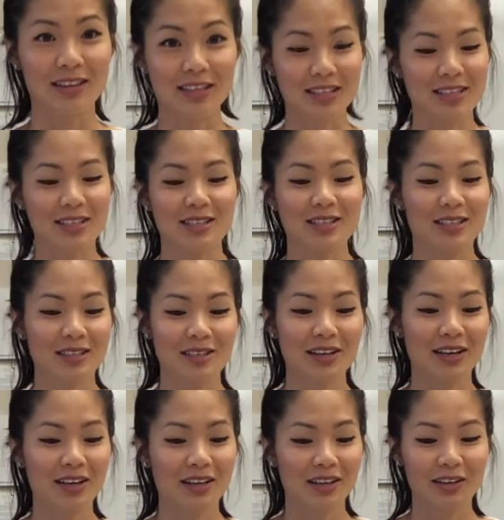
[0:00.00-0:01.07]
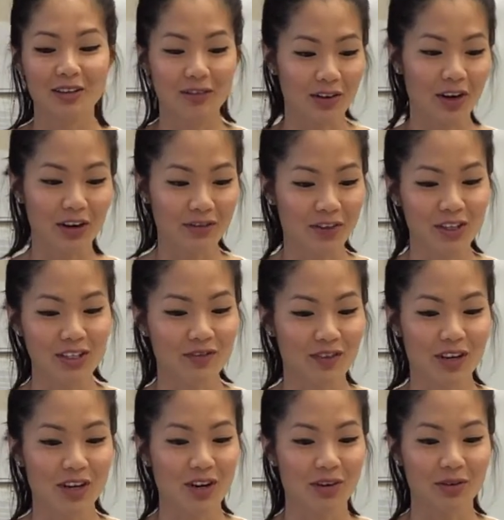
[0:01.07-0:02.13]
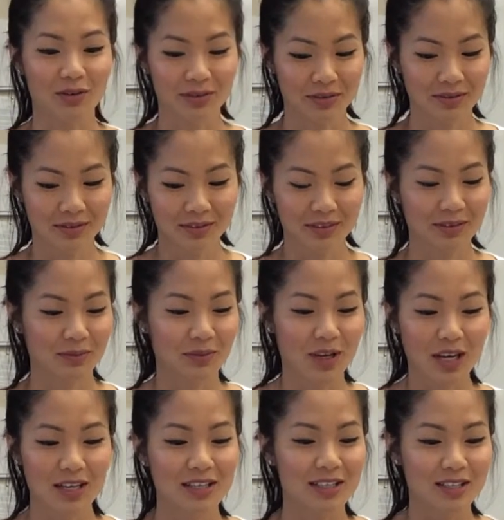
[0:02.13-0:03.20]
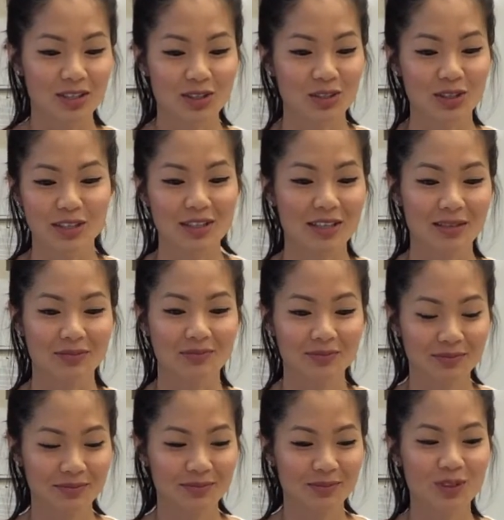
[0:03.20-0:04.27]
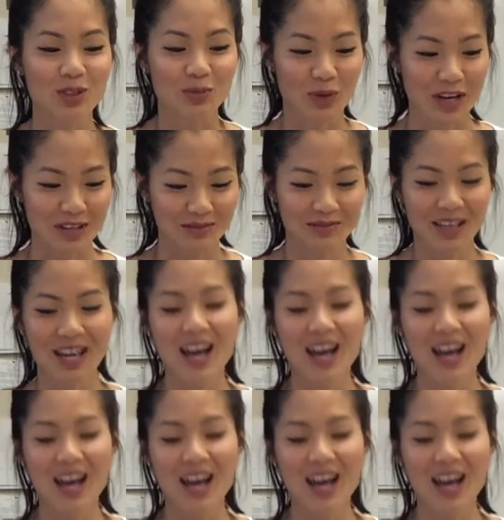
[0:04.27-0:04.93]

This is the very first video because it just, it just wait.